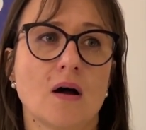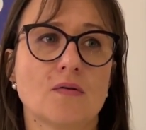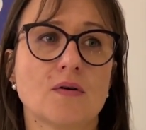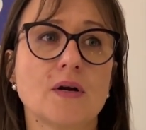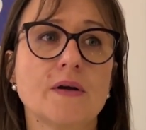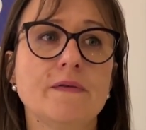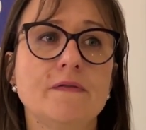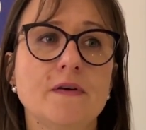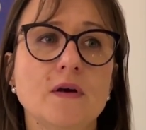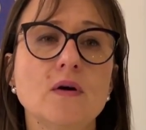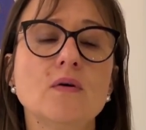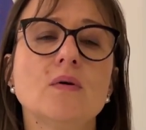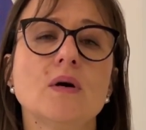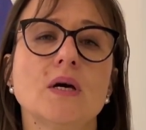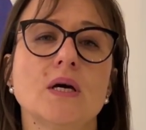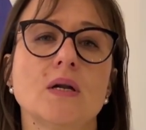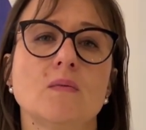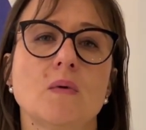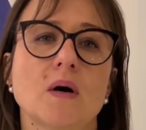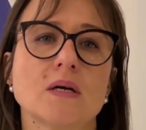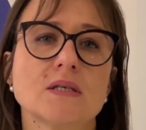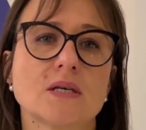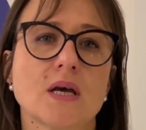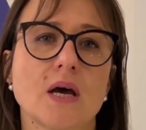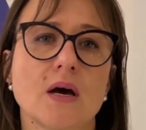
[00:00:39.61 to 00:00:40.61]

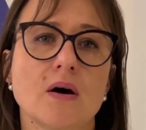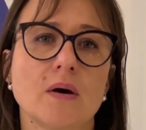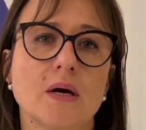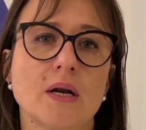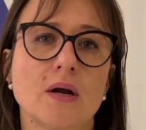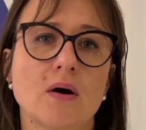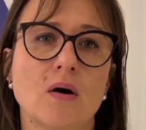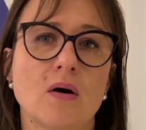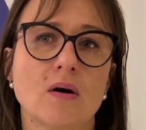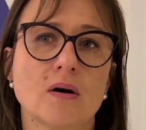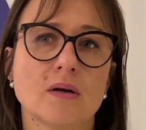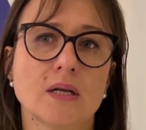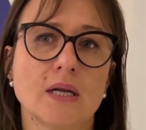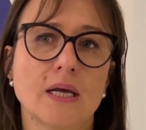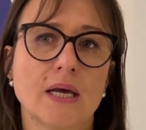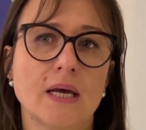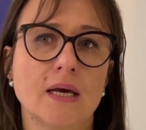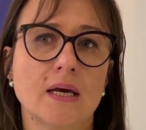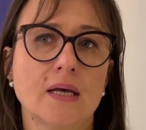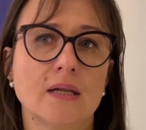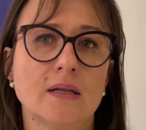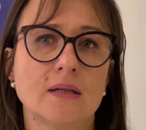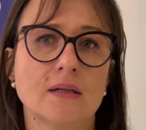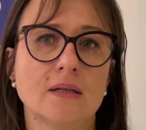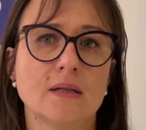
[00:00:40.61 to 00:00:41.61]
reviewing what's going on
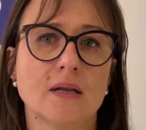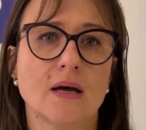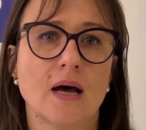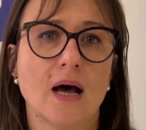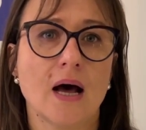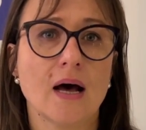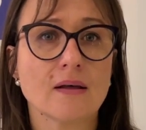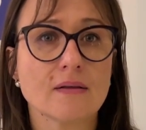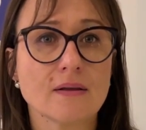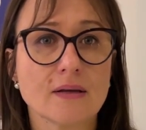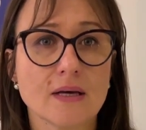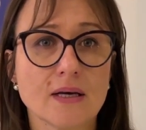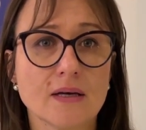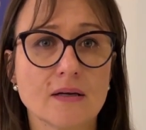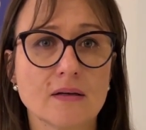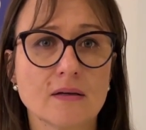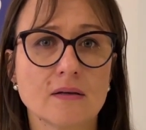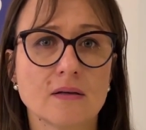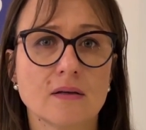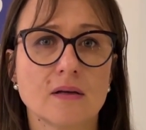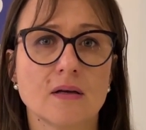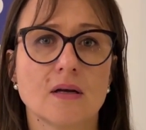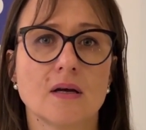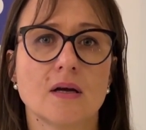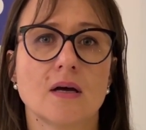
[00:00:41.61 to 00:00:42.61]
in other
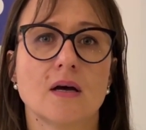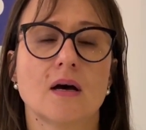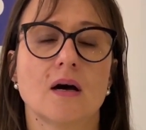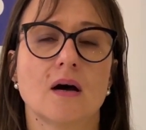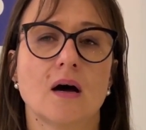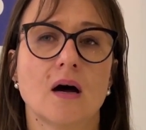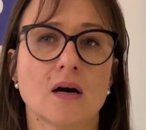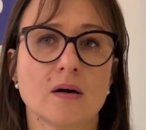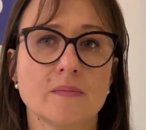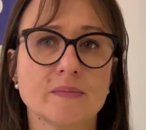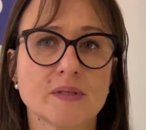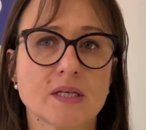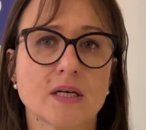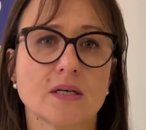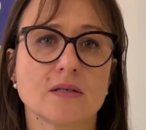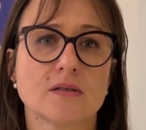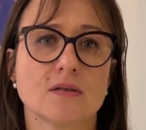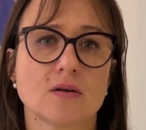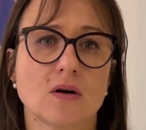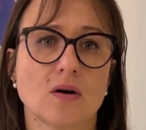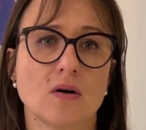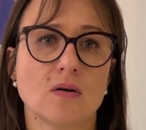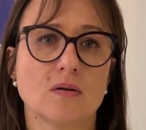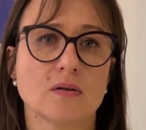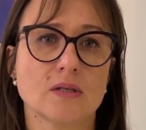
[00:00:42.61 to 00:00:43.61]
arms
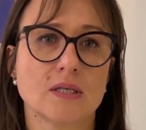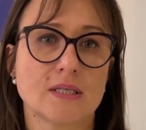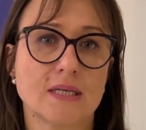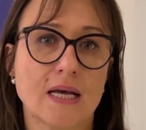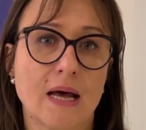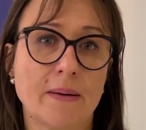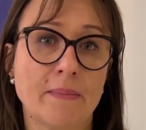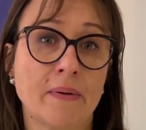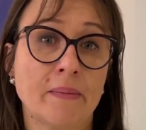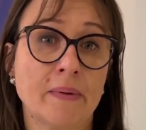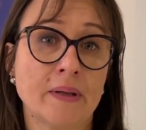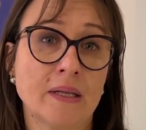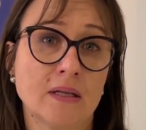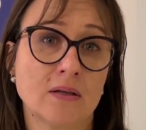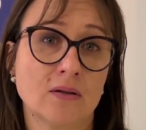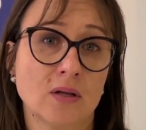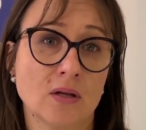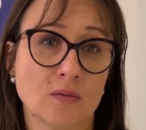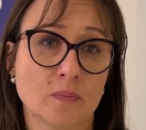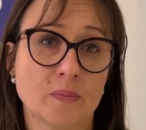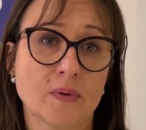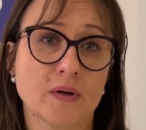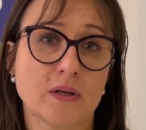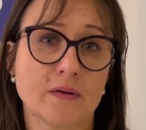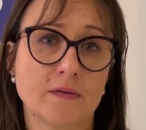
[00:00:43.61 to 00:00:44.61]
control, disarmament,
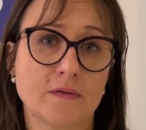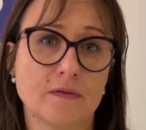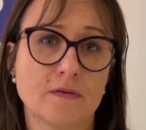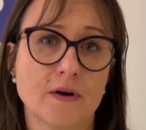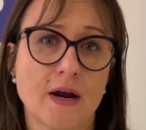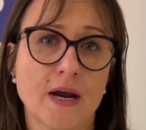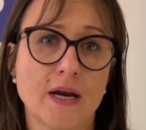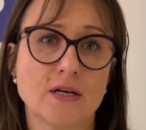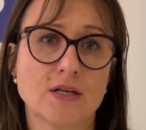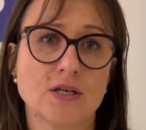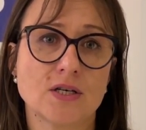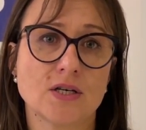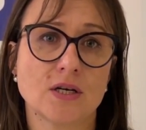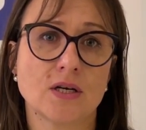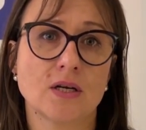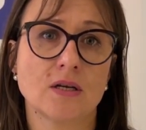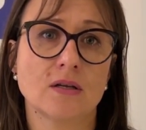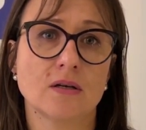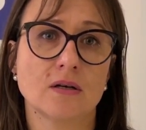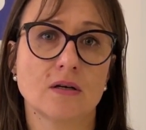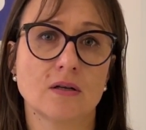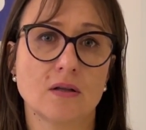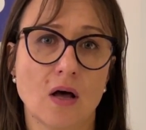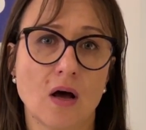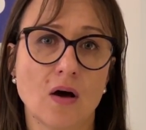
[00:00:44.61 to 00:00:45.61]

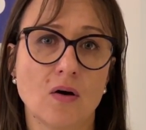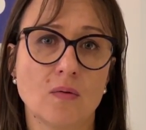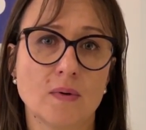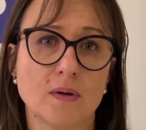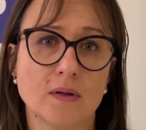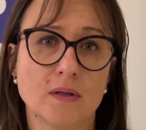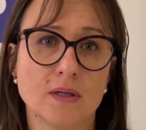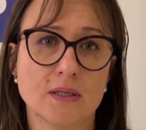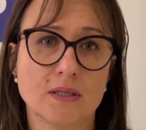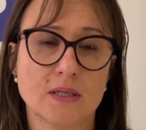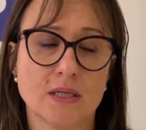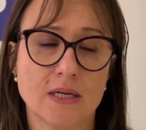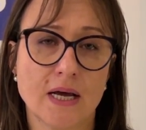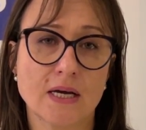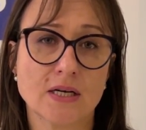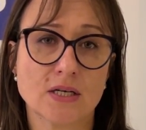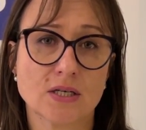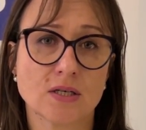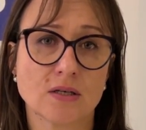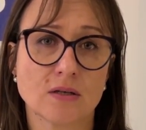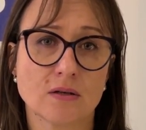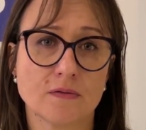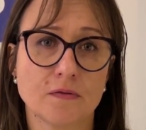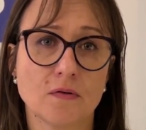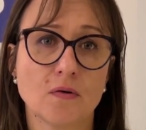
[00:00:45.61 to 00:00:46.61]
non-proliferation, global
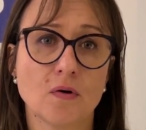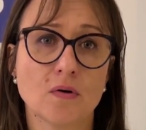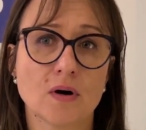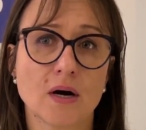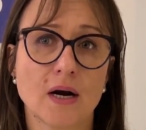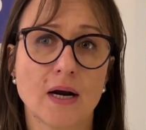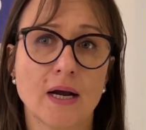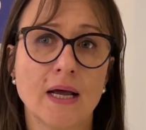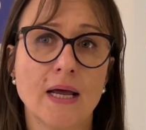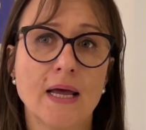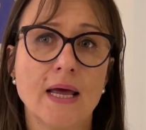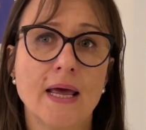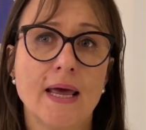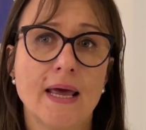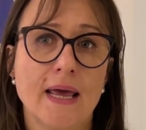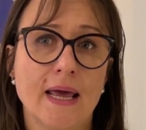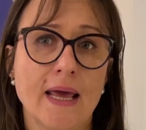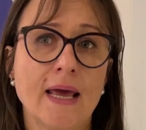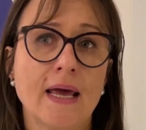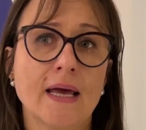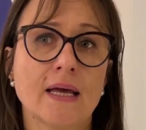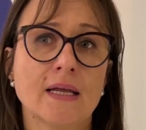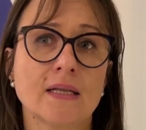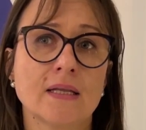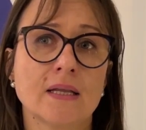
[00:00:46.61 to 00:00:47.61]
international fora,
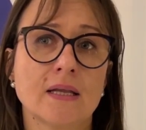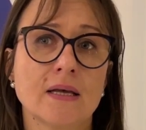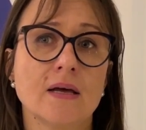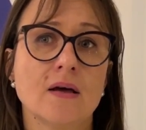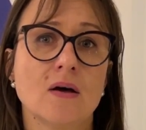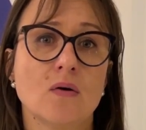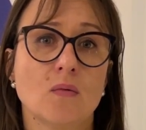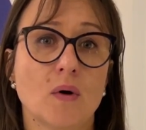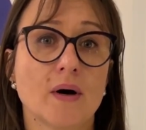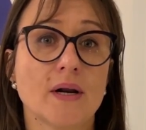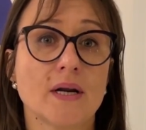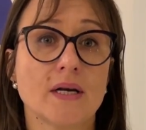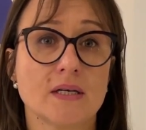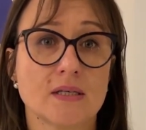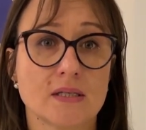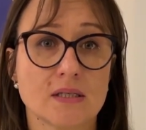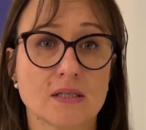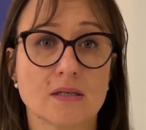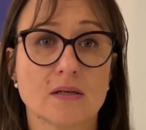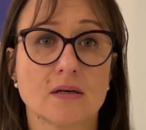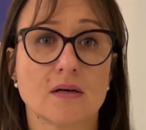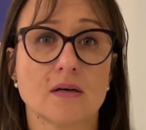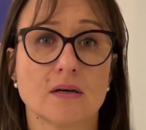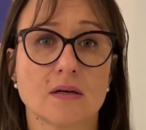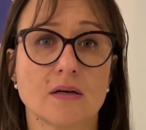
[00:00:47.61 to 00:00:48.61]
and what
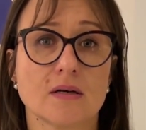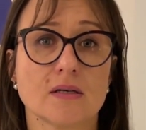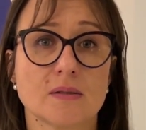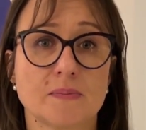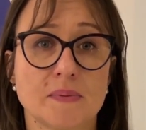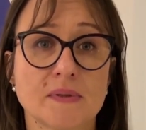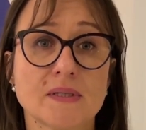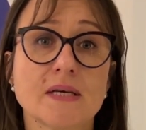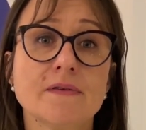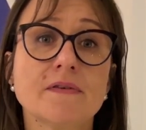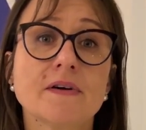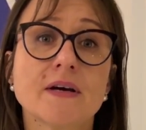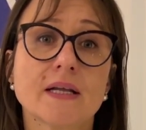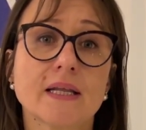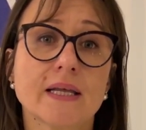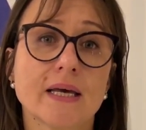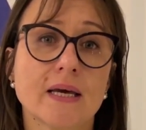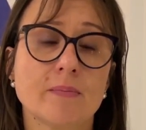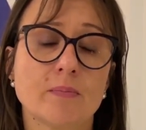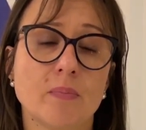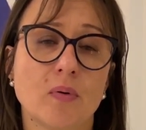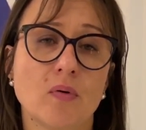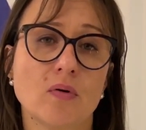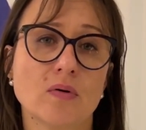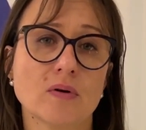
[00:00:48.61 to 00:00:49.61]
is
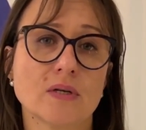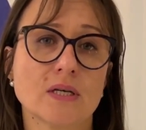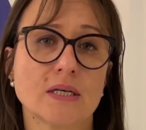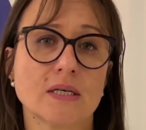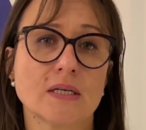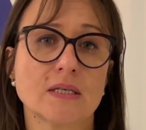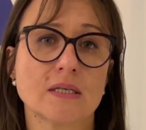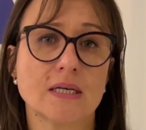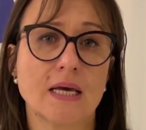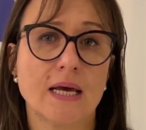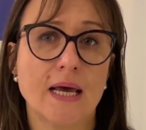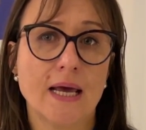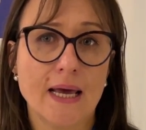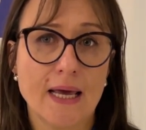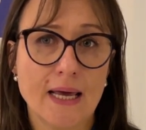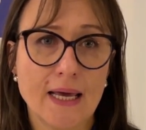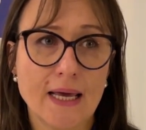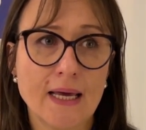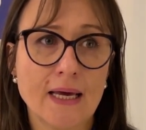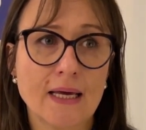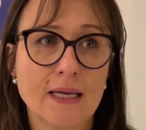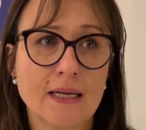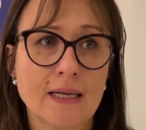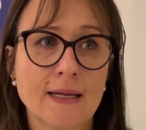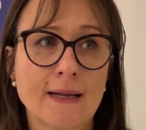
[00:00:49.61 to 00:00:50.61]
specifically important
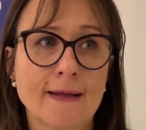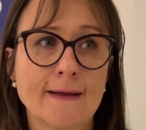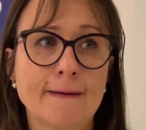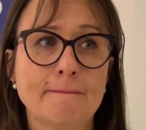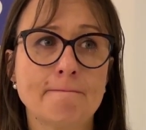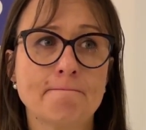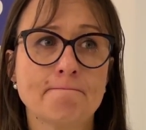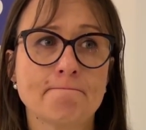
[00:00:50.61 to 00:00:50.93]
in